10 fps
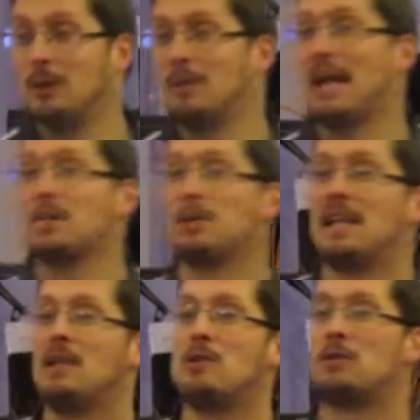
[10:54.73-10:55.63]
to, but that's what
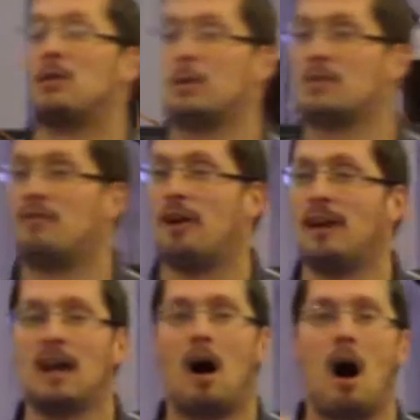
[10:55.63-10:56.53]
they used to do. It was a
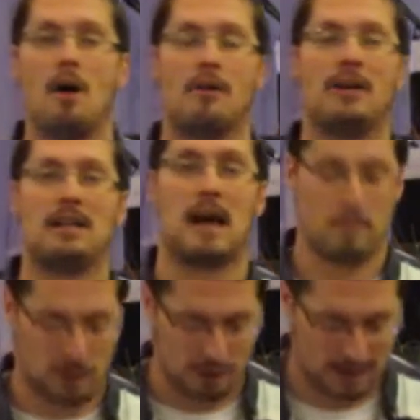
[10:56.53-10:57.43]
very honoring
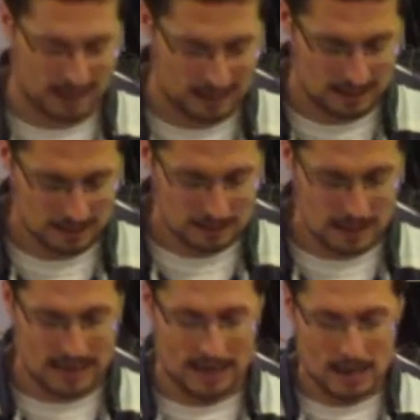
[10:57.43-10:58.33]
type of thing.
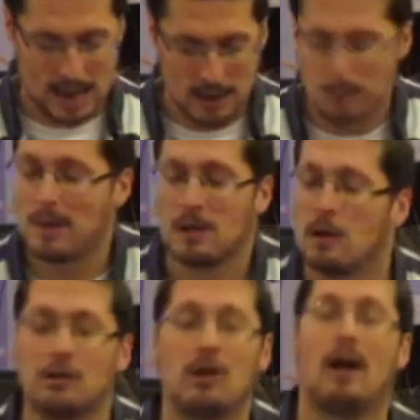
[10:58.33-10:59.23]
Like, it's been a
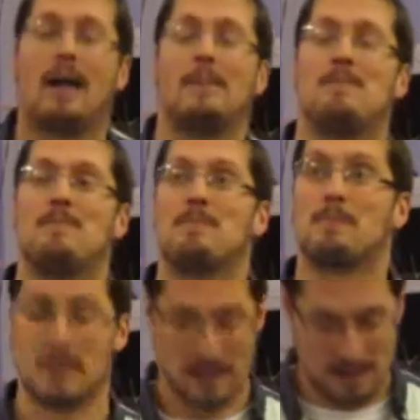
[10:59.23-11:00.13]
long time.
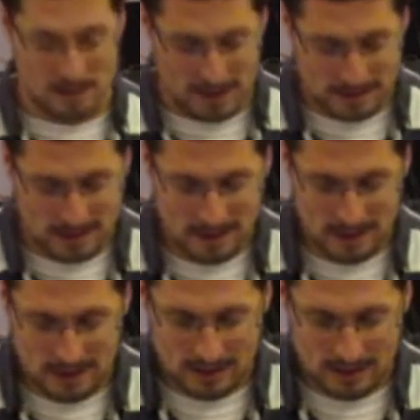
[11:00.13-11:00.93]
And then